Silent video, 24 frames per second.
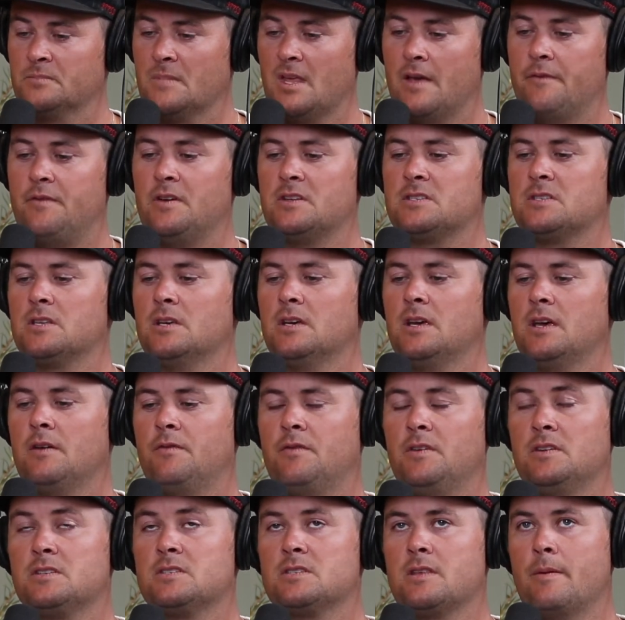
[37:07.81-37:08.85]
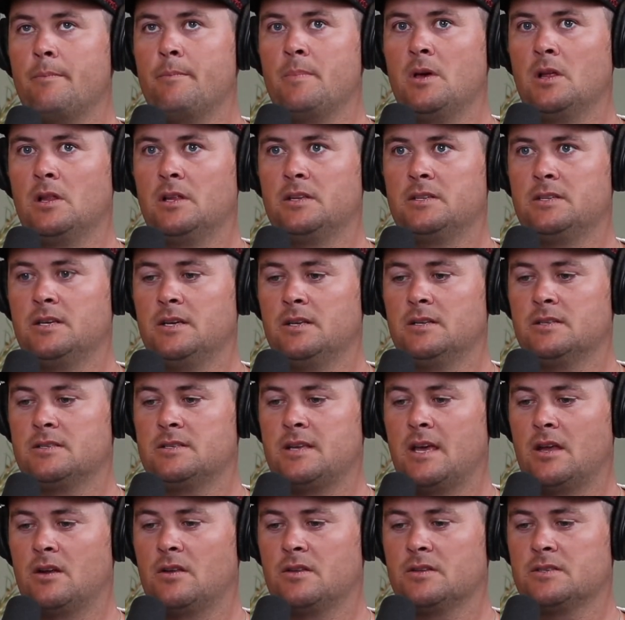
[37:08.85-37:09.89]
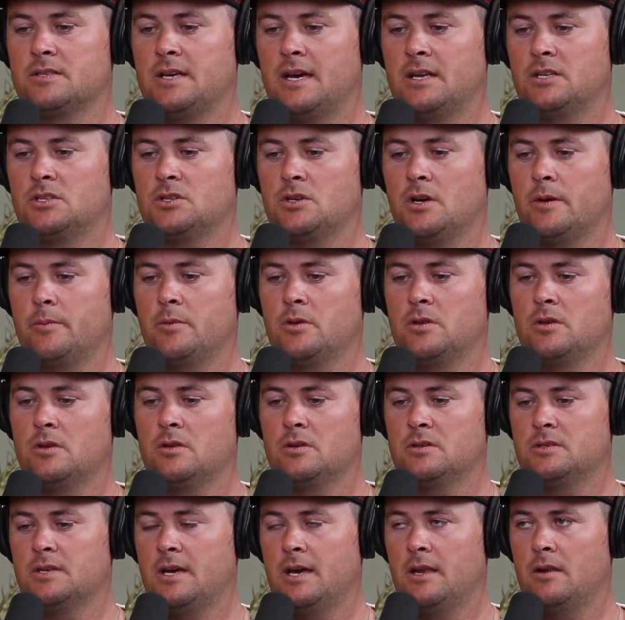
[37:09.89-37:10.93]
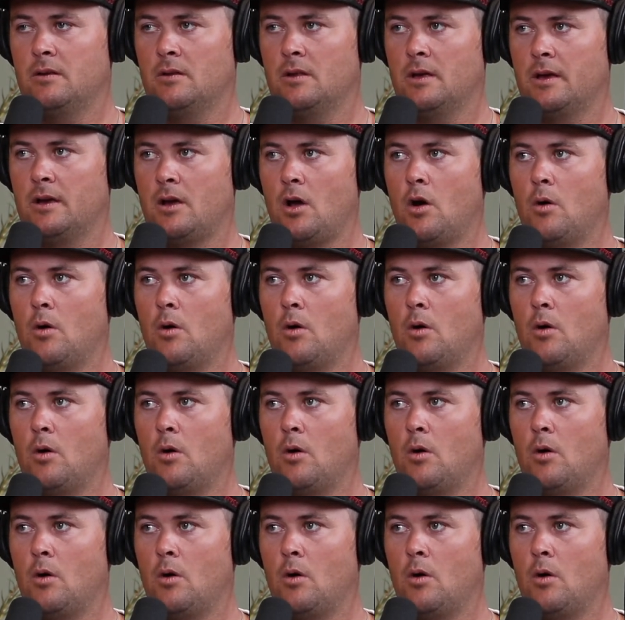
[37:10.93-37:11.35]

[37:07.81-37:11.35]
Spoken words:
If it's the militant stand on the side, scream at the other side, and like,